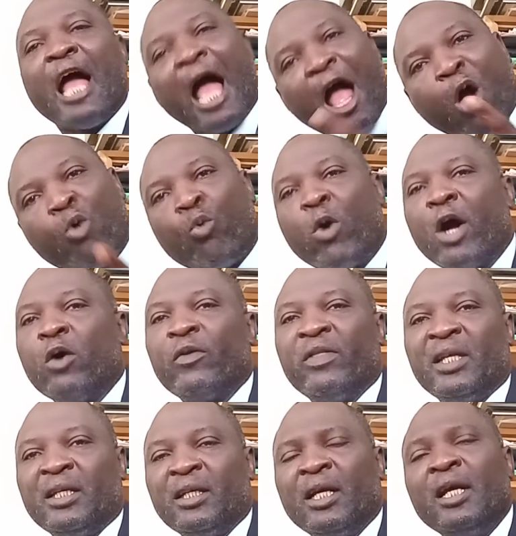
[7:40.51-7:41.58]
and
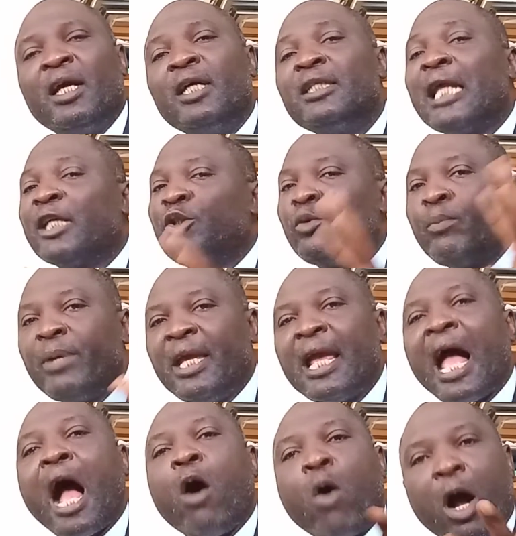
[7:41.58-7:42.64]
wealthy. That should
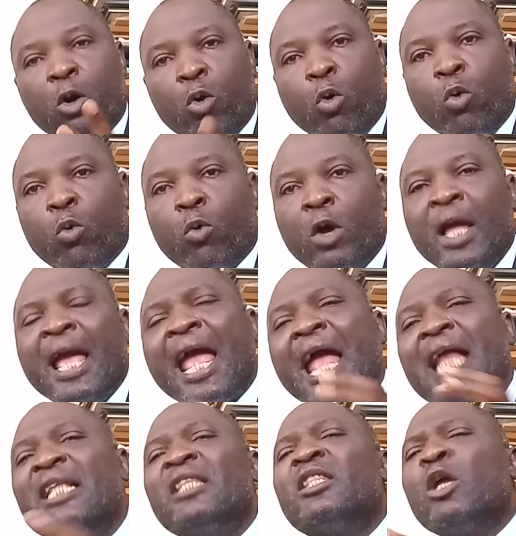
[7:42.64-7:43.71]
be our goal.
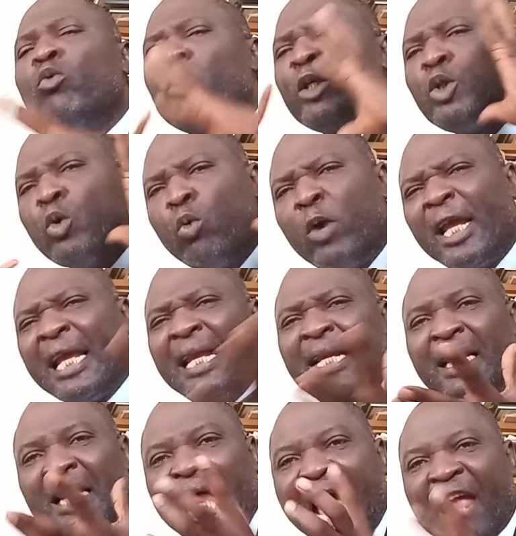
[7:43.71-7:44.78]
Anything we do in
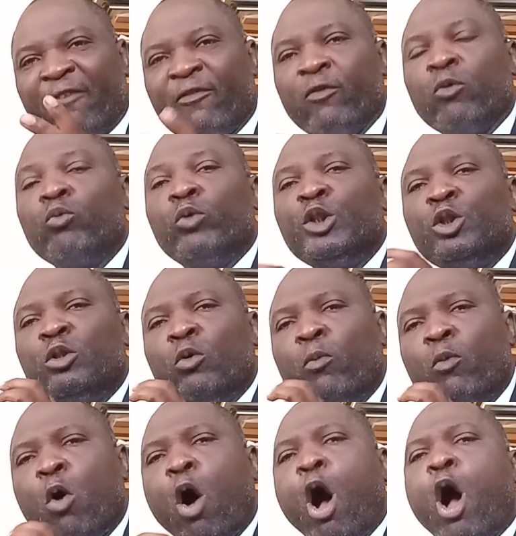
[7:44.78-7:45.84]
life, we
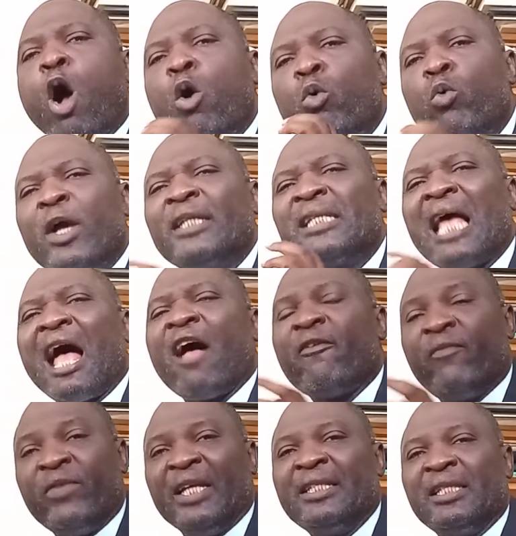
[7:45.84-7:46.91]
should always
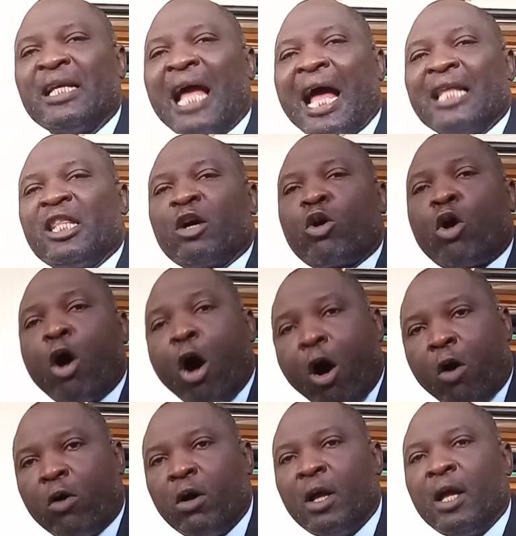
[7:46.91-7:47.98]
have it at the
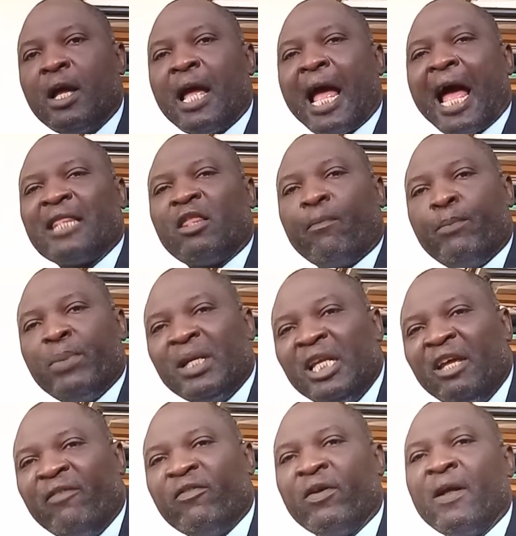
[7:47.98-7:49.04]
core, at the
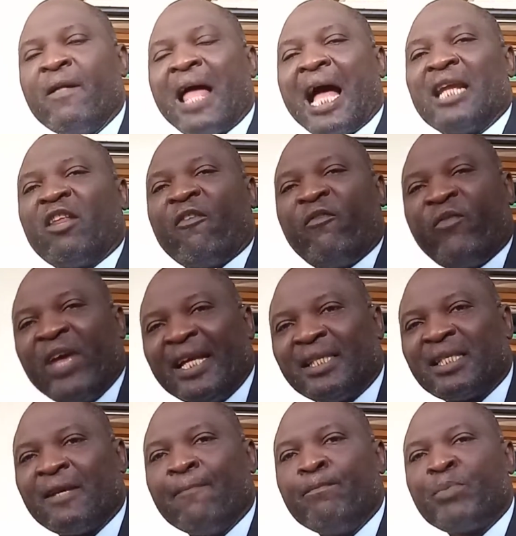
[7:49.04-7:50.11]
belief, at the
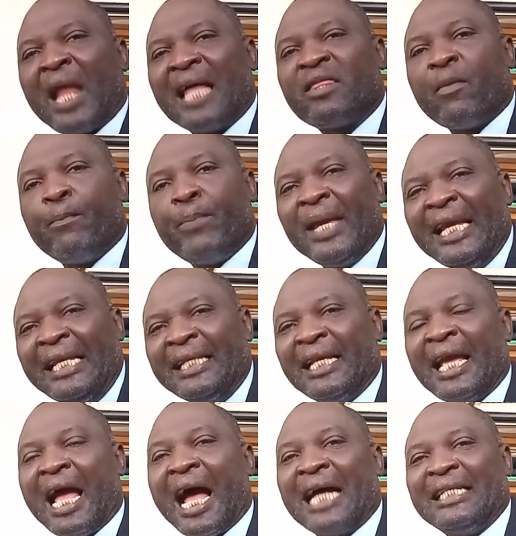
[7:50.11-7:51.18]
faith, at the
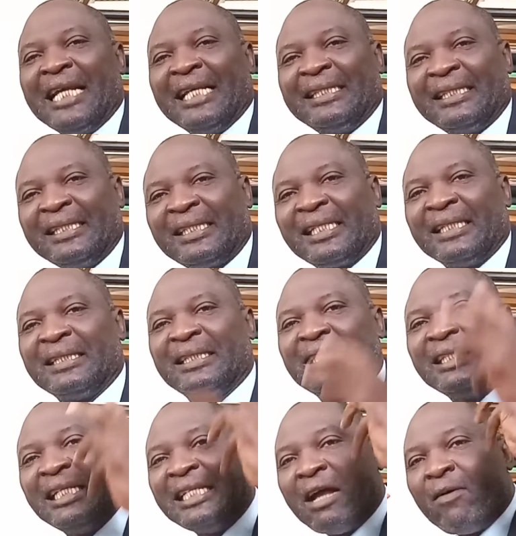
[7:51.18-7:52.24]
being, at the existence,
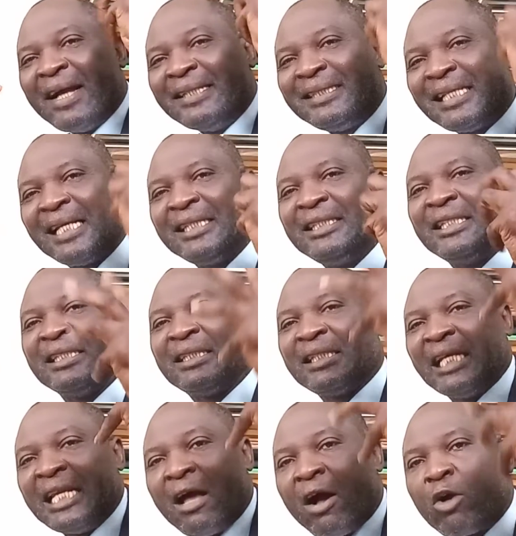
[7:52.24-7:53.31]
in our intelligence,
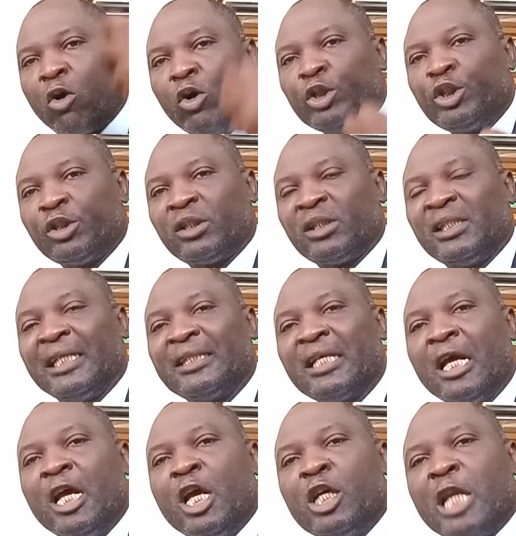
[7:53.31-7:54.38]
in our consciousness,
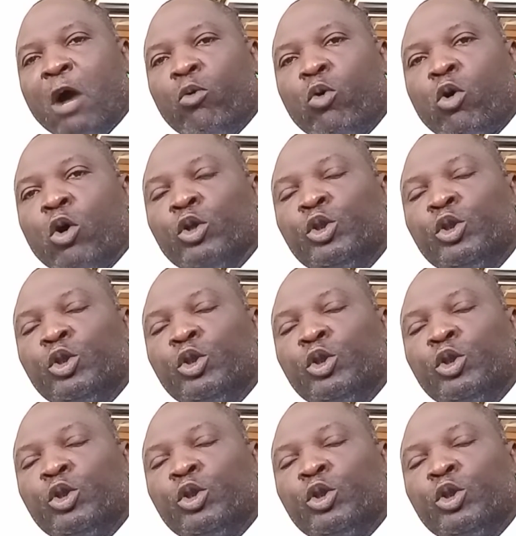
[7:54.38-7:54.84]
that we